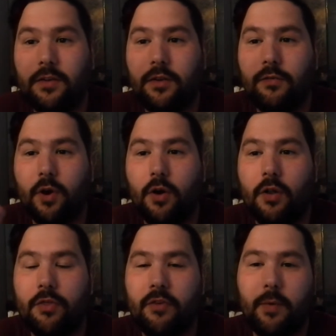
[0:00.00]
You've
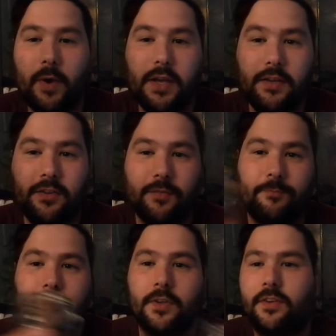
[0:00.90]
got three weeks
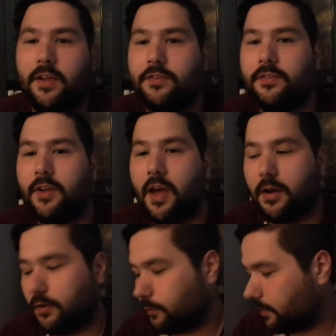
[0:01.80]
because that's how
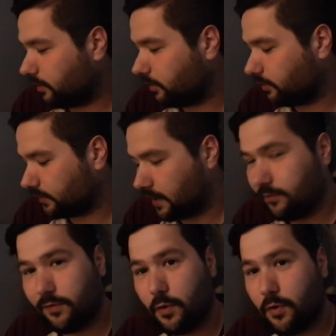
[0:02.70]
long we we're on lockdown
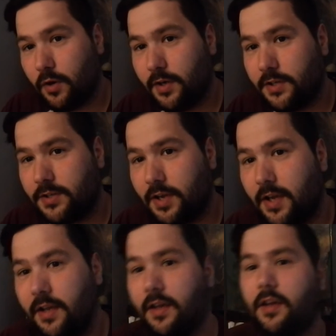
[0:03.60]
for
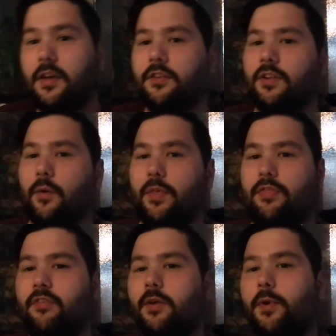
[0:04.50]
initially. So in
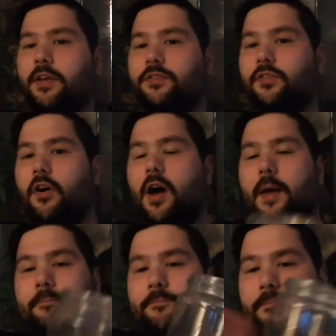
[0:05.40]
three weeks'
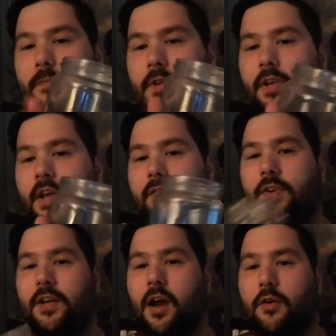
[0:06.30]
time, get your
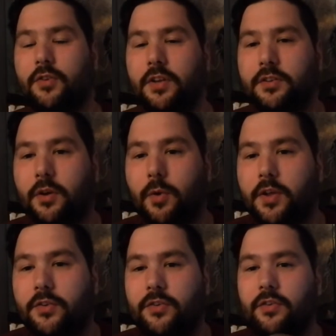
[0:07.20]
videos into
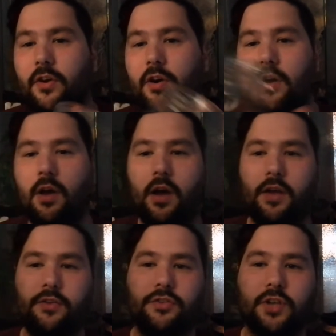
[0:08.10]
us, uh,
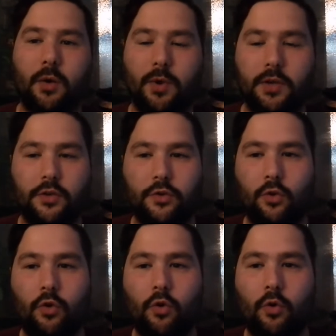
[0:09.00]
just showing
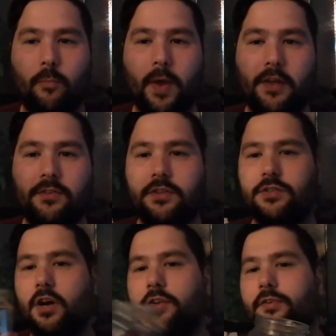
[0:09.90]
your best
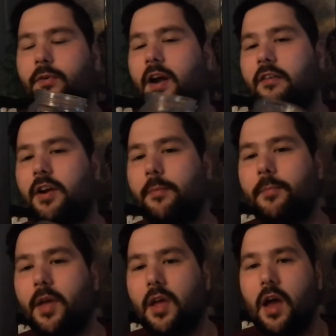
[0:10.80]
jar terrarium.
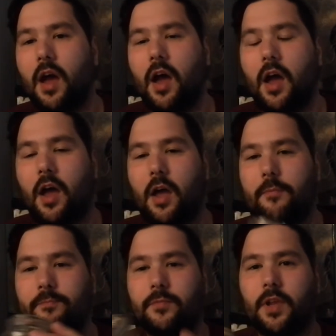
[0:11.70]

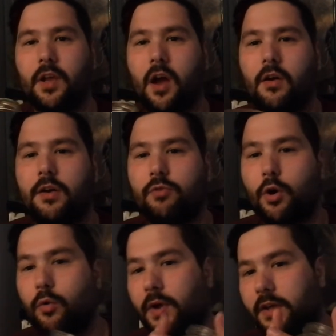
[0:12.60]
Um, only
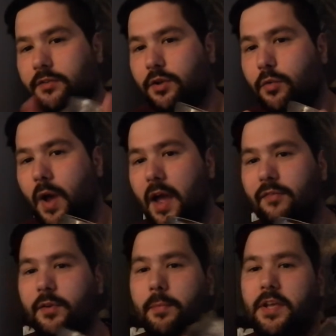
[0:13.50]
rule is you have
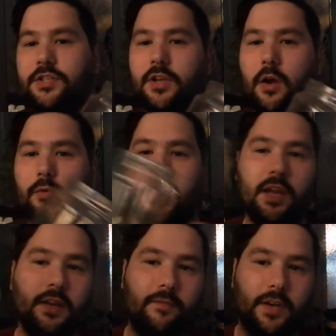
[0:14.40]
to be shown
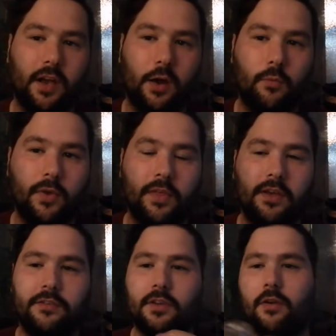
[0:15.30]
in the video with
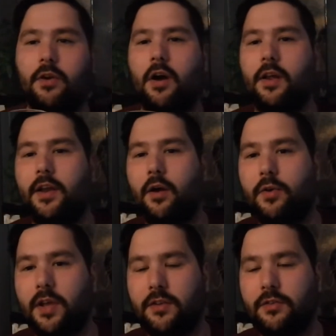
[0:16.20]
it so that I know that
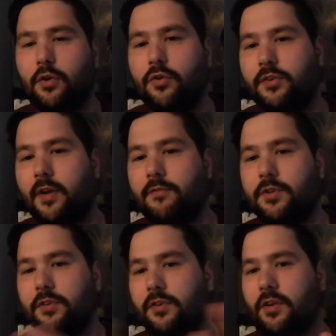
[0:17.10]
it's yours and you haven't
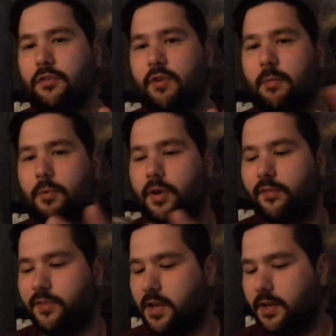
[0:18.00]
just grabbed one off
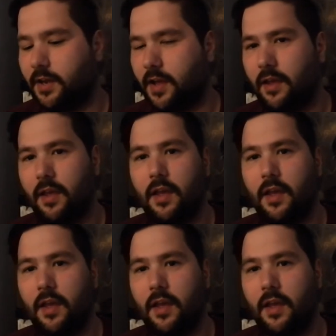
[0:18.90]
the internet.